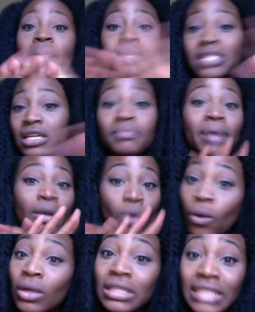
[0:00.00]
was in bed
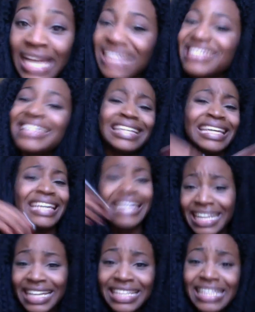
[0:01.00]
all day, didn't
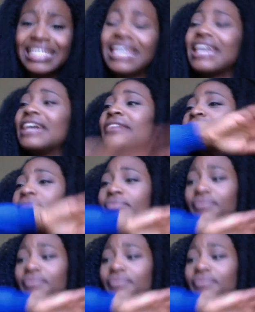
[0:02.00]
eat anything,